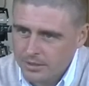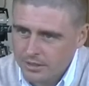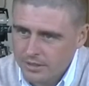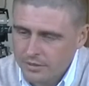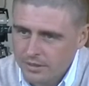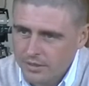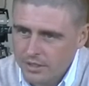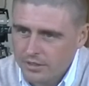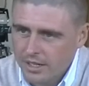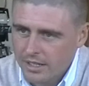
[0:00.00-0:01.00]
So you've got
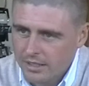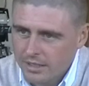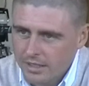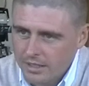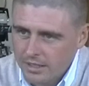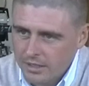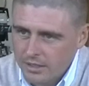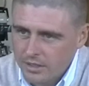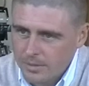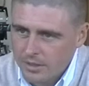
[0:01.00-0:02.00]
to try and
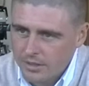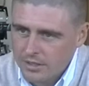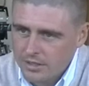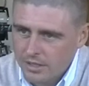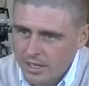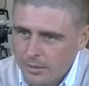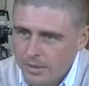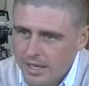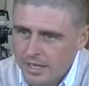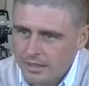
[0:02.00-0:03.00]
come across in a
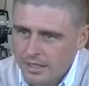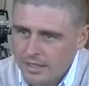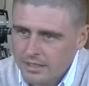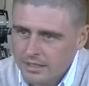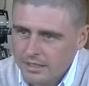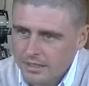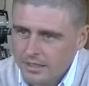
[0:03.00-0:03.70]
way that